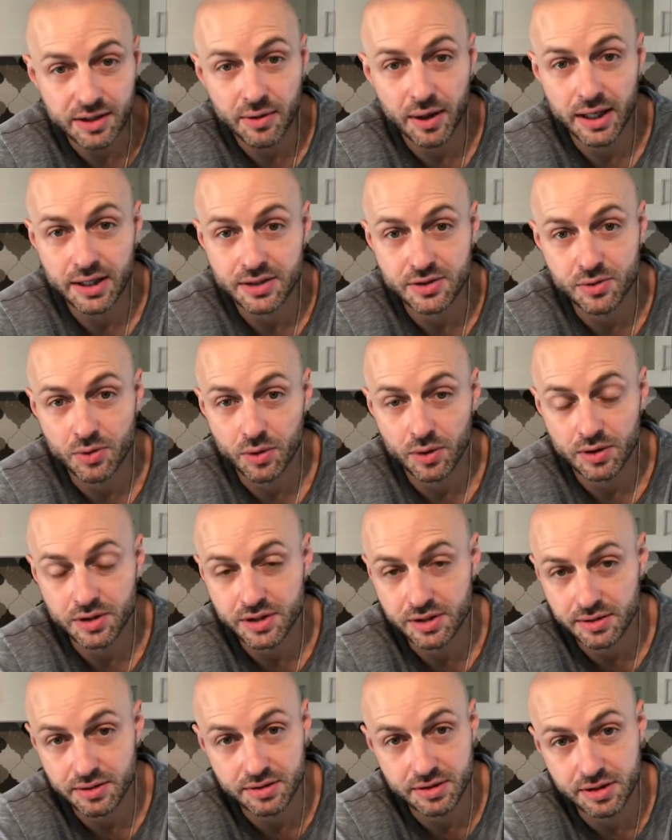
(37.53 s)
credit score
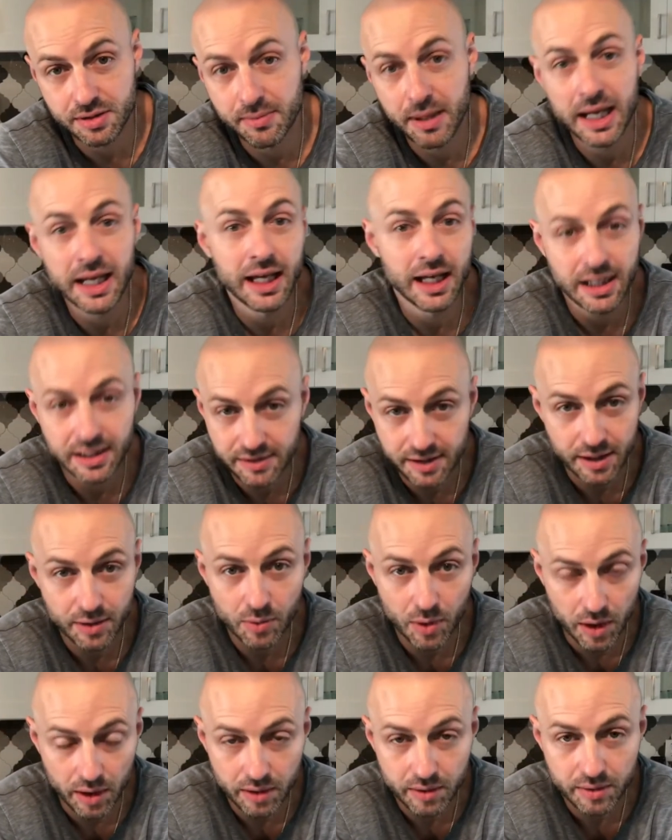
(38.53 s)
to make anything
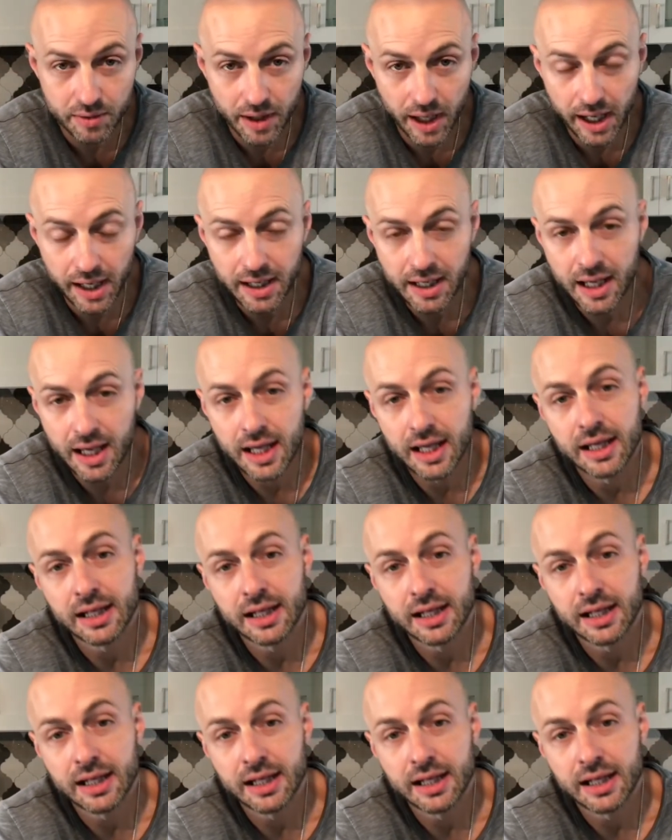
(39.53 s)
work, okay?